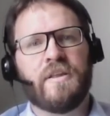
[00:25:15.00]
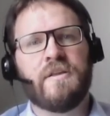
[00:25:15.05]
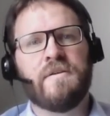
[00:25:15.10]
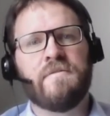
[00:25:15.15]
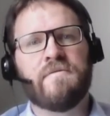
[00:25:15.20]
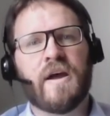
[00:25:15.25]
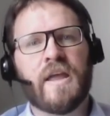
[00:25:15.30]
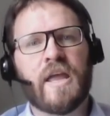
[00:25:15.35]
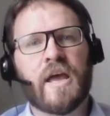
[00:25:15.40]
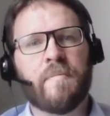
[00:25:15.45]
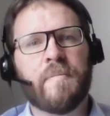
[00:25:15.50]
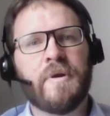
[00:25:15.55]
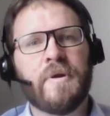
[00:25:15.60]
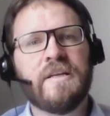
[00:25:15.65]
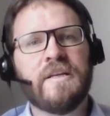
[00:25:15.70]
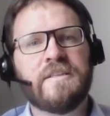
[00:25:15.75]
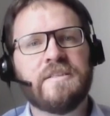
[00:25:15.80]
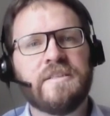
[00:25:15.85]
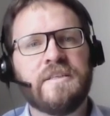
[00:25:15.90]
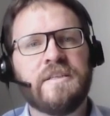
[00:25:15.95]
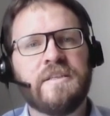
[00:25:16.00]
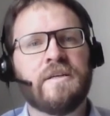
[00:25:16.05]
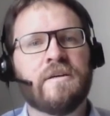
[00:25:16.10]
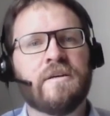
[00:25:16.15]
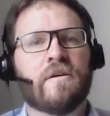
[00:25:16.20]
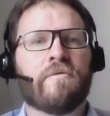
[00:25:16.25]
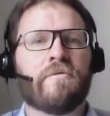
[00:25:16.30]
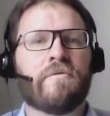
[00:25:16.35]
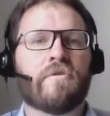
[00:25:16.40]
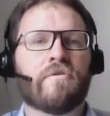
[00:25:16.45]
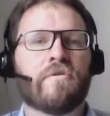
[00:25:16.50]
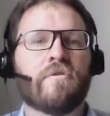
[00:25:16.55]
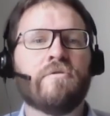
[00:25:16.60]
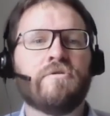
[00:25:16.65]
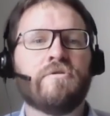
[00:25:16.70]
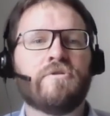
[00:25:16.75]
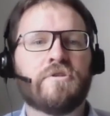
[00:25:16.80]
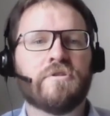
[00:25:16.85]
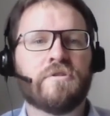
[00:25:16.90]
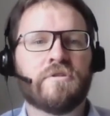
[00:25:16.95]
the viability of the
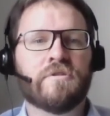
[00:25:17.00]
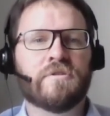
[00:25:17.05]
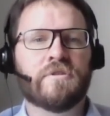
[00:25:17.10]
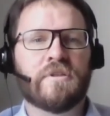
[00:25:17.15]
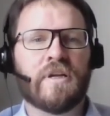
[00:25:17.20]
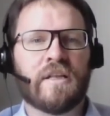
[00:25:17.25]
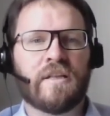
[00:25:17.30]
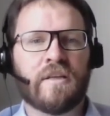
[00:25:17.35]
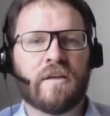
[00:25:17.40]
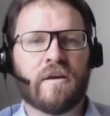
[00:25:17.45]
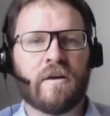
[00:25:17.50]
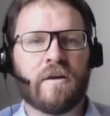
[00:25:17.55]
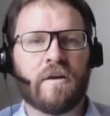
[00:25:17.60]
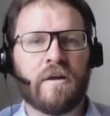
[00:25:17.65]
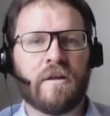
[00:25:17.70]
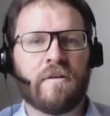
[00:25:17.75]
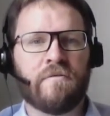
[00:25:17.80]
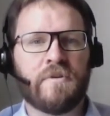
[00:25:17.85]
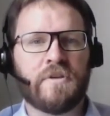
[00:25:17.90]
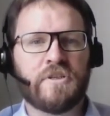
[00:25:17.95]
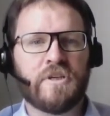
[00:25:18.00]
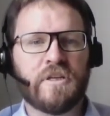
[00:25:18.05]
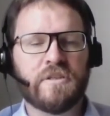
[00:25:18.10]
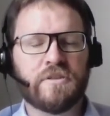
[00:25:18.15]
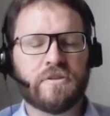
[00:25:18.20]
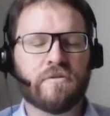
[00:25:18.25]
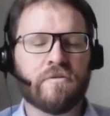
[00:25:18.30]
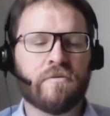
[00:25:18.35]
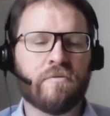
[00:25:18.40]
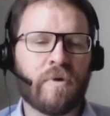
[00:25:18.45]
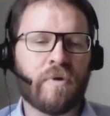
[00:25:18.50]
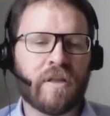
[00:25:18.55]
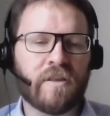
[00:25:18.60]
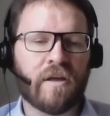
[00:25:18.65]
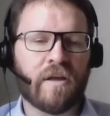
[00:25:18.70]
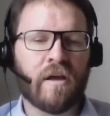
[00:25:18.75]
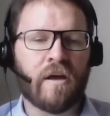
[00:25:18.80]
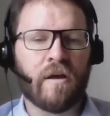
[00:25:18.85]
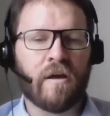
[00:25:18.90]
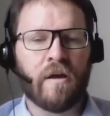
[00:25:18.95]
solutions that are envisaged. So
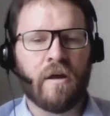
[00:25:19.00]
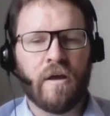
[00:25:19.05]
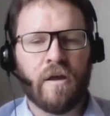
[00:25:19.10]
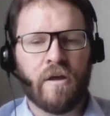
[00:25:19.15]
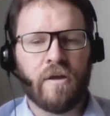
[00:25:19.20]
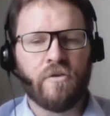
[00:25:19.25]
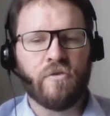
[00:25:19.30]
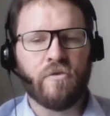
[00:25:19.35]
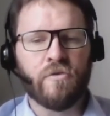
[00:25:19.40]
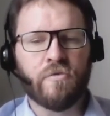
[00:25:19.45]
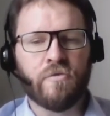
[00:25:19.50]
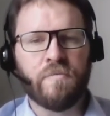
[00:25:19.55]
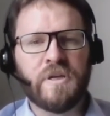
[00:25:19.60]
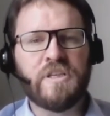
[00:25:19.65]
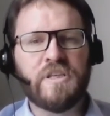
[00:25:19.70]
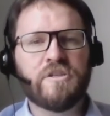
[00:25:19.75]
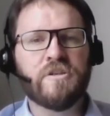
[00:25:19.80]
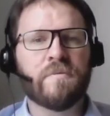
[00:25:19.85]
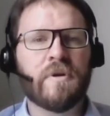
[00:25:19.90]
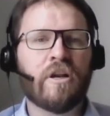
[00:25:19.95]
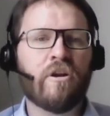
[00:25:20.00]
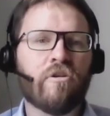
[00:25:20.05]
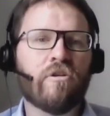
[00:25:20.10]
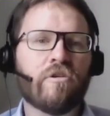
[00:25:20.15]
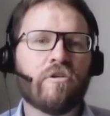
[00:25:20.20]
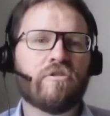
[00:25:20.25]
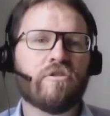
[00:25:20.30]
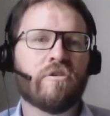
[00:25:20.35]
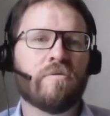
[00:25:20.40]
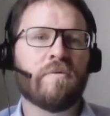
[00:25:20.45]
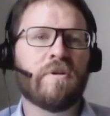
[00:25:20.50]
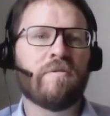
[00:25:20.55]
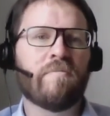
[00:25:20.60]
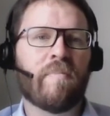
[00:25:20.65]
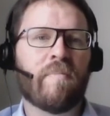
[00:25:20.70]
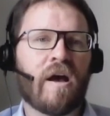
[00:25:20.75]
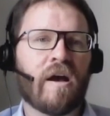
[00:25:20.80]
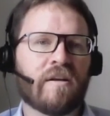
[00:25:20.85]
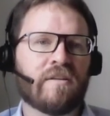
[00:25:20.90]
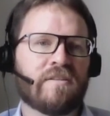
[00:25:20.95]
what are your medium and long-term
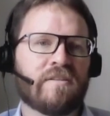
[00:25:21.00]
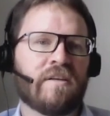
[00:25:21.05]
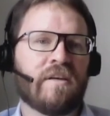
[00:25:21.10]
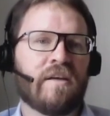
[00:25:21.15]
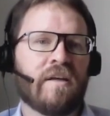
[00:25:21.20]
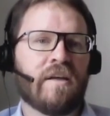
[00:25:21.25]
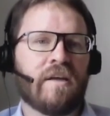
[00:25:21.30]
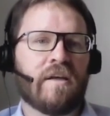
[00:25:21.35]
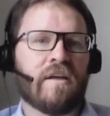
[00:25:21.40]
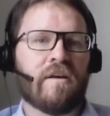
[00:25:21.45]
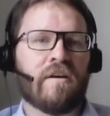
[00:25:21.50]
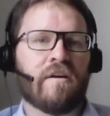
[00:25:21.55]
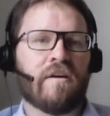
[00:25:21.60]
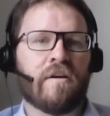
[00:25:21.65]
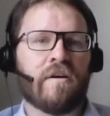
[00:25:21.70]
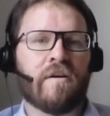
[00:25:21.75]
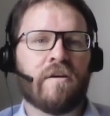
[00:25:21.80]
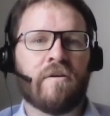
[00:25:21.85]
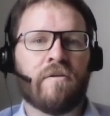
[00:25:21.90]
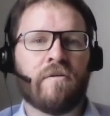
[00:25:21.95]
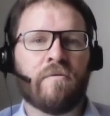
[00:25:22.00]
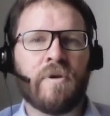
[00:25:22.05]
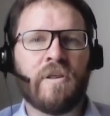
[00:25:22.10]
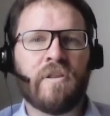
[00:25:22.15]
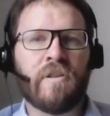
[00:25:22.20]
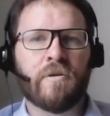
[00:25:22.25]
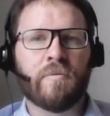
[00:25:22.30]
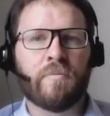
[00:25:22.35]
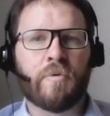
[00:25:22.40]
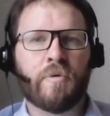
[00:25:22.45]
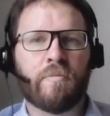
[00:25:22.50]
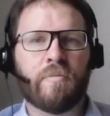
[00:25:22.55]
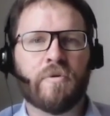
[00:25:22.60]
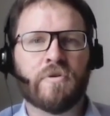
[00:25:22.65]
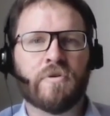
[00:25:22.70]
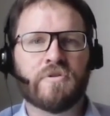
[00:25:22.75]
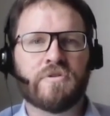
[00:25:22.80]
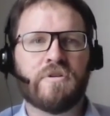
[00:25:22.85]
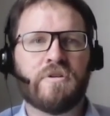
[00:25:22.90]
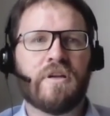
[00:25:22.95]
impacts with the
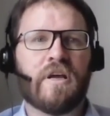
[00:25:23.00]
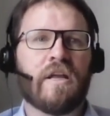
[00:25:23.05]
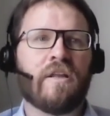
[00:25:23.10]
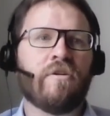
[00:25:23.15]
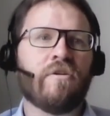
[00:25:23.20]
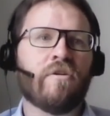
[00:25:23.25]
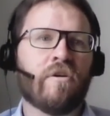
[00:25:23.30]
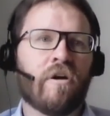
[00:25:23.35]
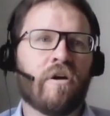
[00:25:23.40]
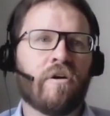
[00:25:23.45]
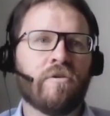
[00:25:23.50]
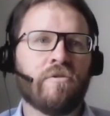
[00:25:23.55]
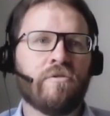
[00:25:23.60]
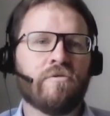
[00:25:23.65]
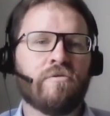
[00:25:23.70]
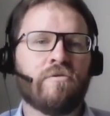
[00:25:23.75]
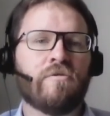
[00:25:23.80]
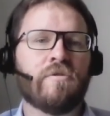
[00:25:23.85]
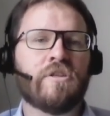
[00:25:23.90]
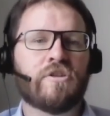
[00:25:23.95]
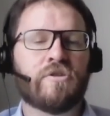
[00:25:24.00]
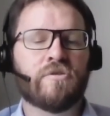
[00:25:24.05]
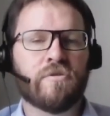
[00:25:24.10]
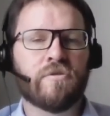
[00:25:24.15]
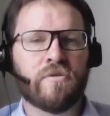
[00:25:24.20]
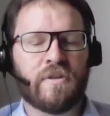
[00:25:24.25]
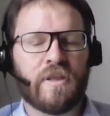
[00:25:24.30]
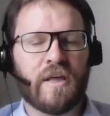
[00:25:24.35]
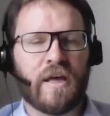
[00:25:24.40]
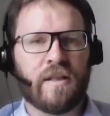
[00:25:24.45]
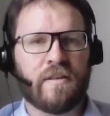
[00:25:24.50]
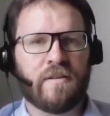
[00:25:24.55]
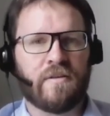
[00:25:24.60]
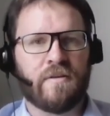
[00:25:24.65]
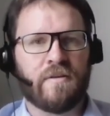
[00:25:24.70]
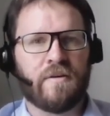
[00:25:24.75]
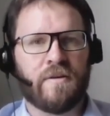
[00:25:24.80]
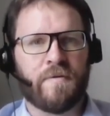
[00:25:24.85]
proposal, and how do you ensure that